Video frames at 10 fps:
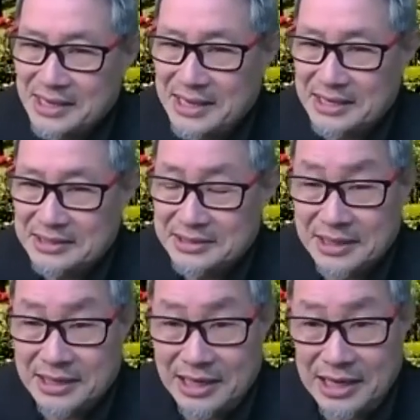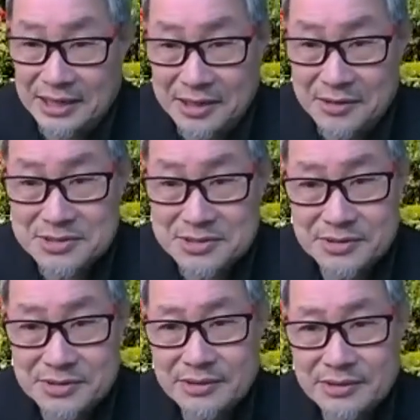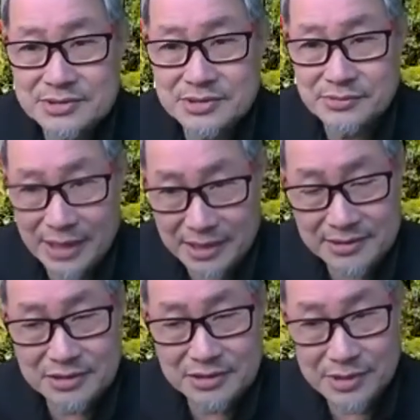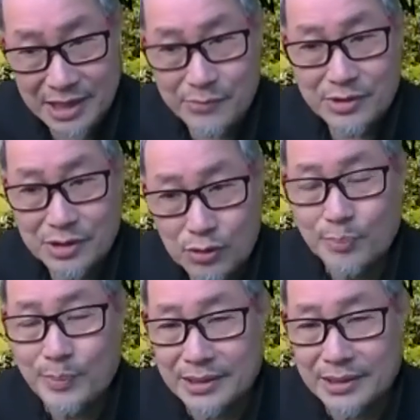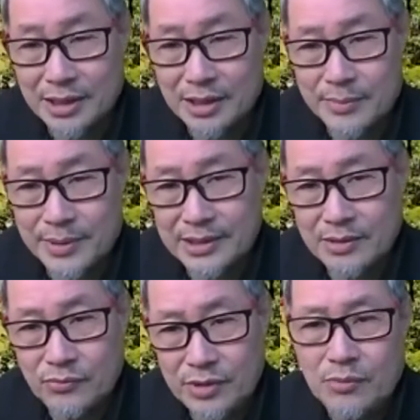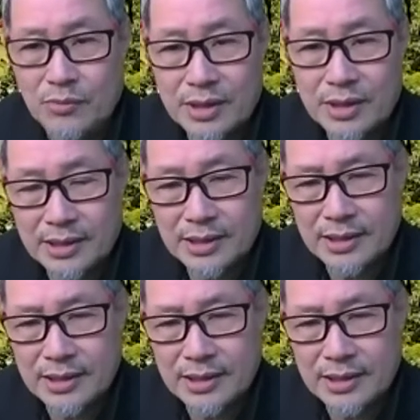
and uh, I think it was, the, it was the right thing today when you look back now, but we were